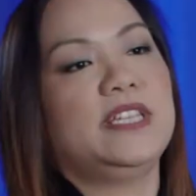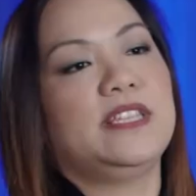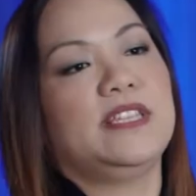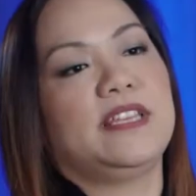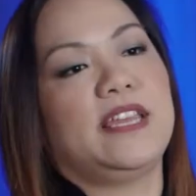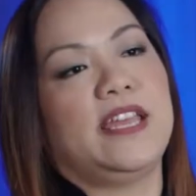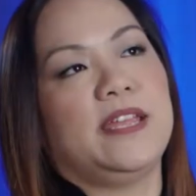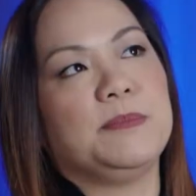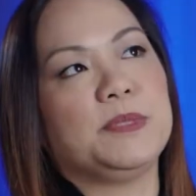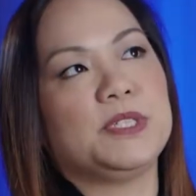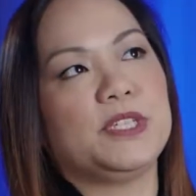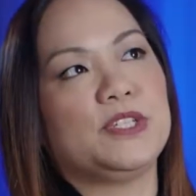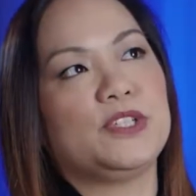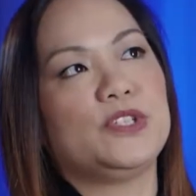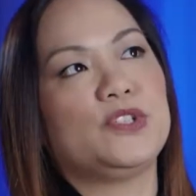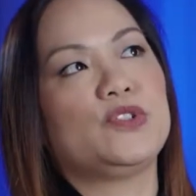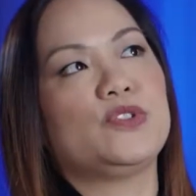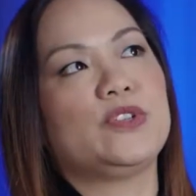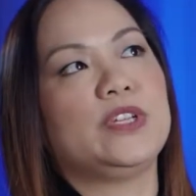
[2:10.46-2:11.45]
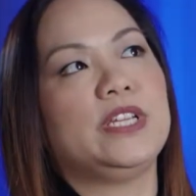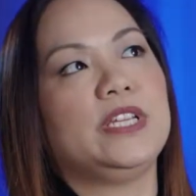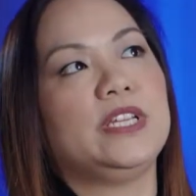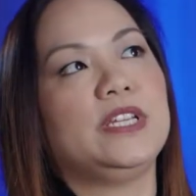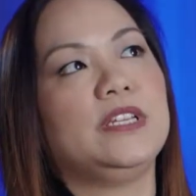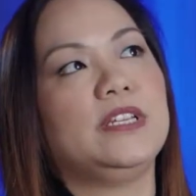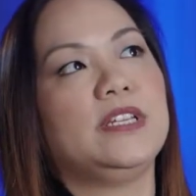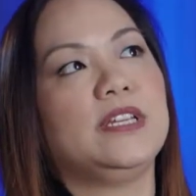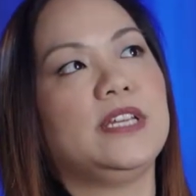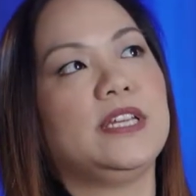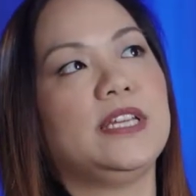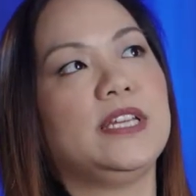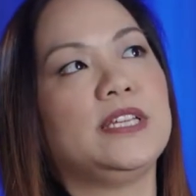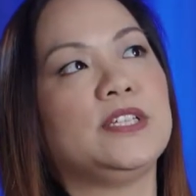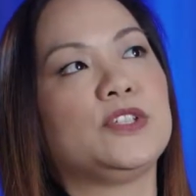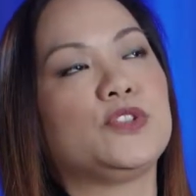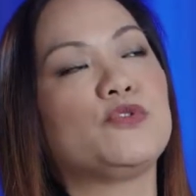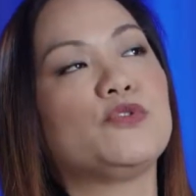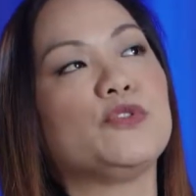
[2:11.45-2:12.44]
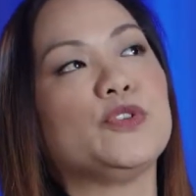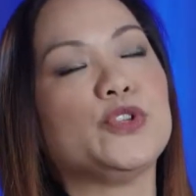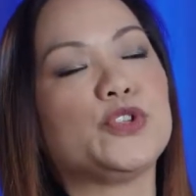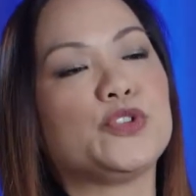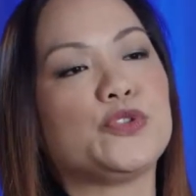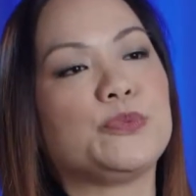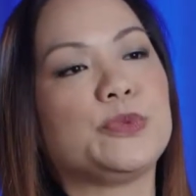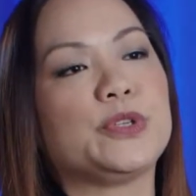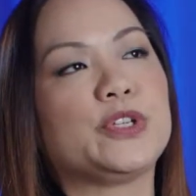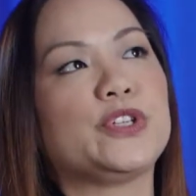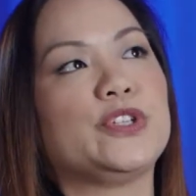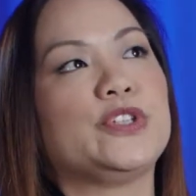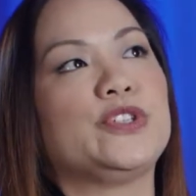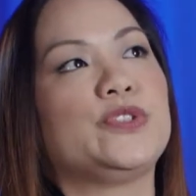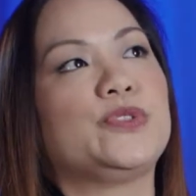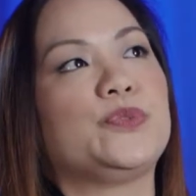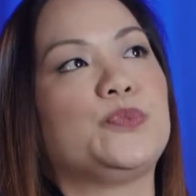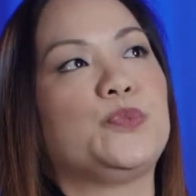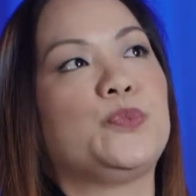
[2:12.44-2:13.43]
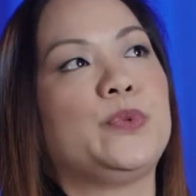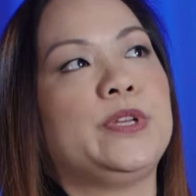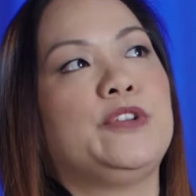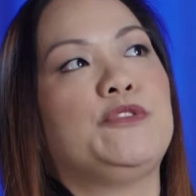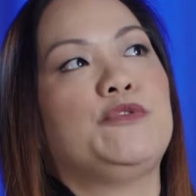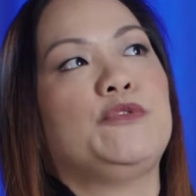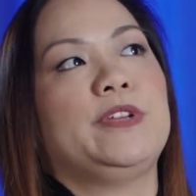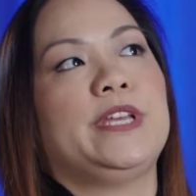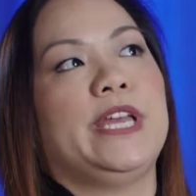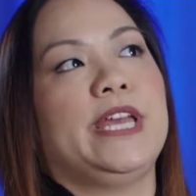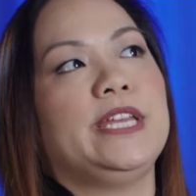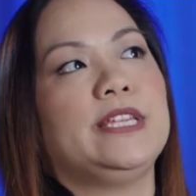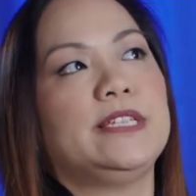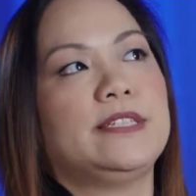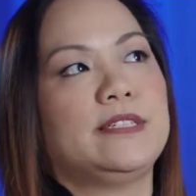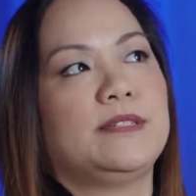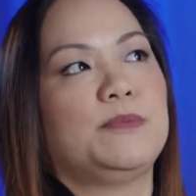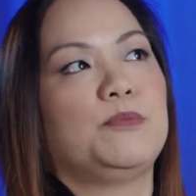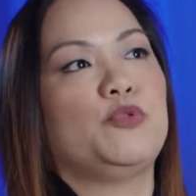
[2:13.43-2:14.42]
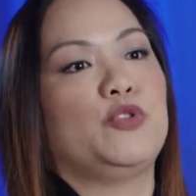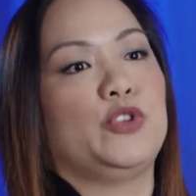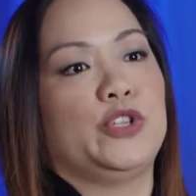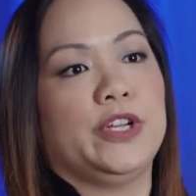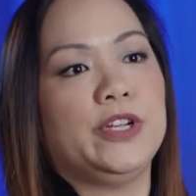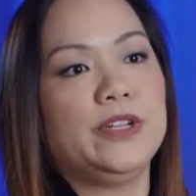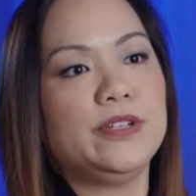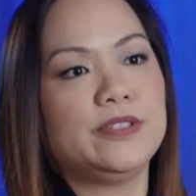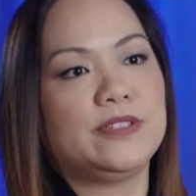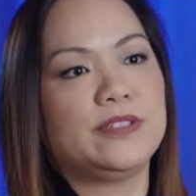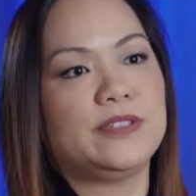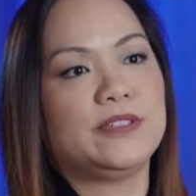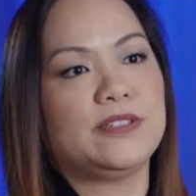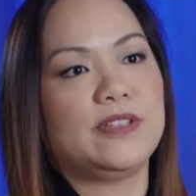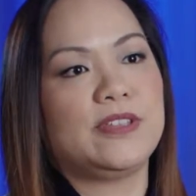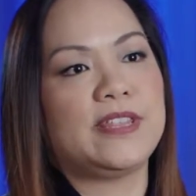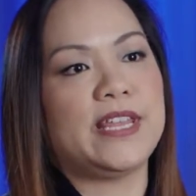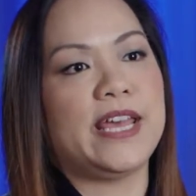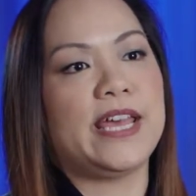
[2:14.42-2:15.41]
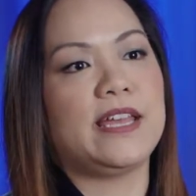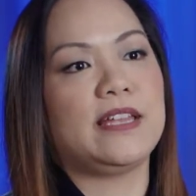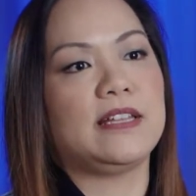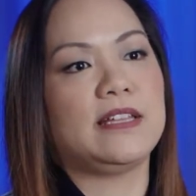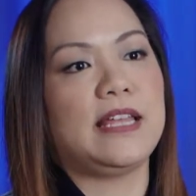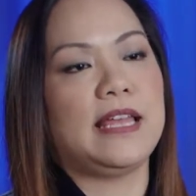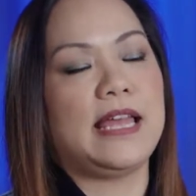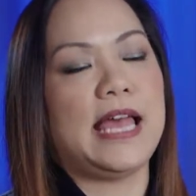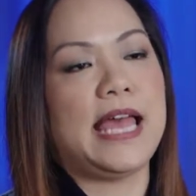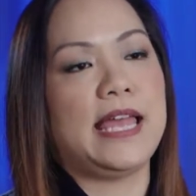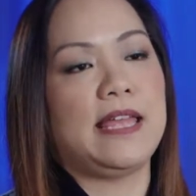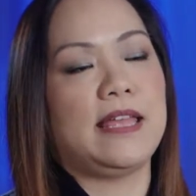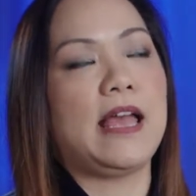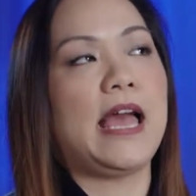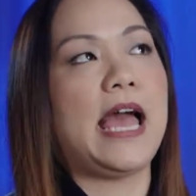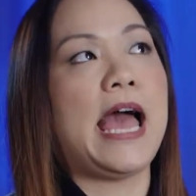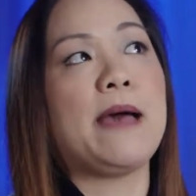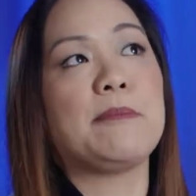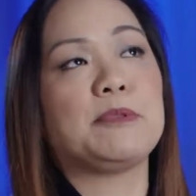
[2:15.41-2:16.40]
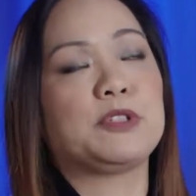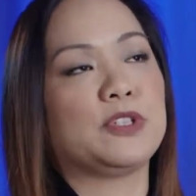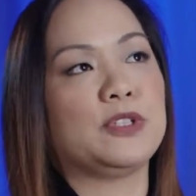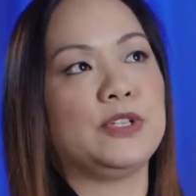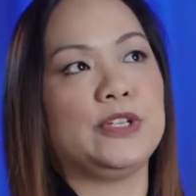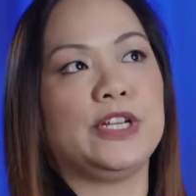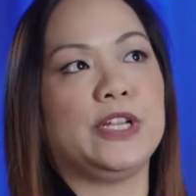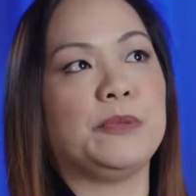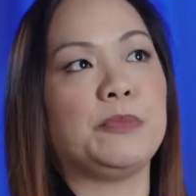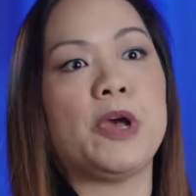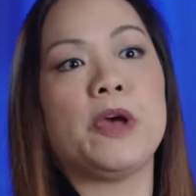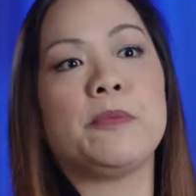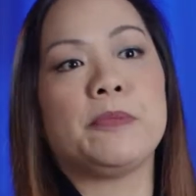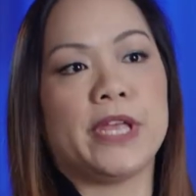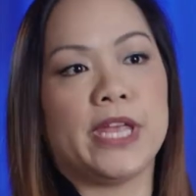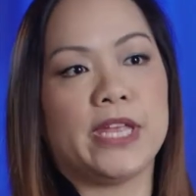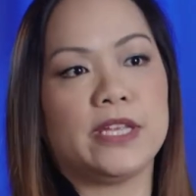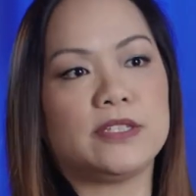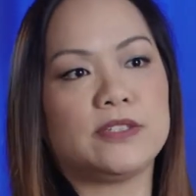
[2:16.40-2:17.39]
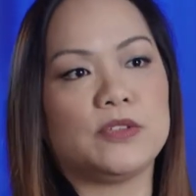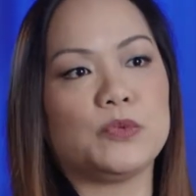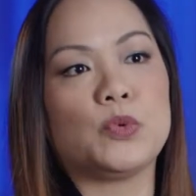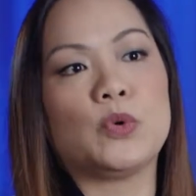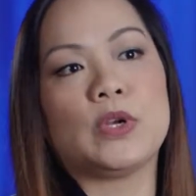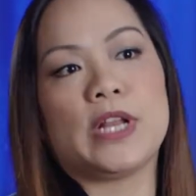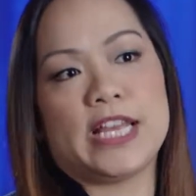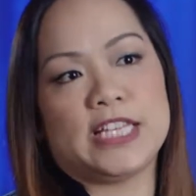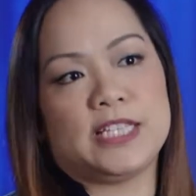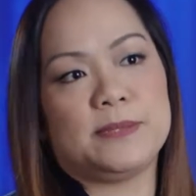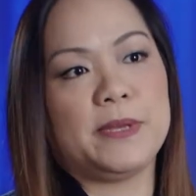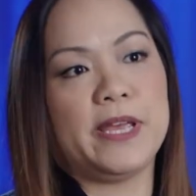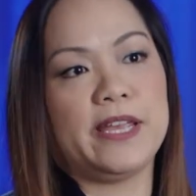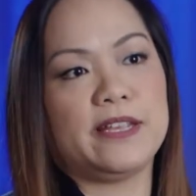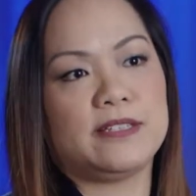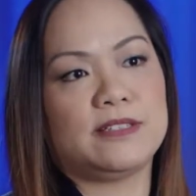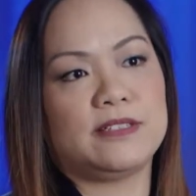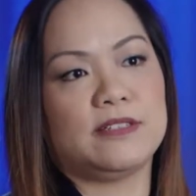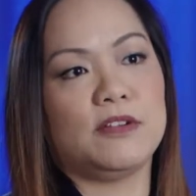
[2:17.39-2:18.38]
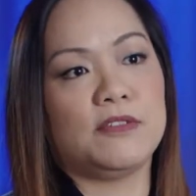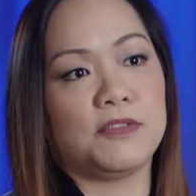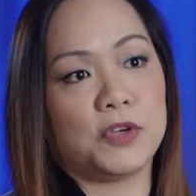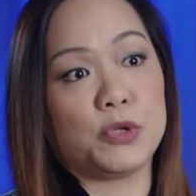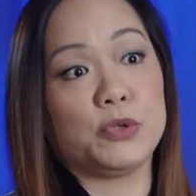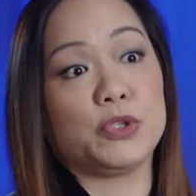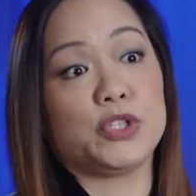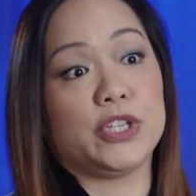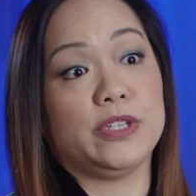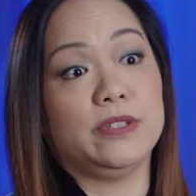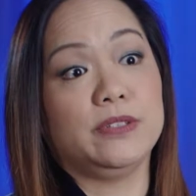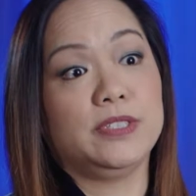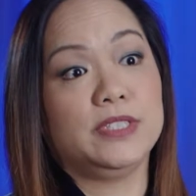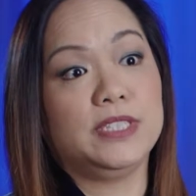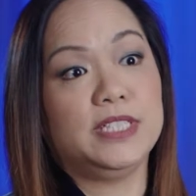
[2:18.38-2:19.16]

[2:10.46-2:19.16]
in the games industry is crucial because we create products that absolutely permeate all aspects of culture.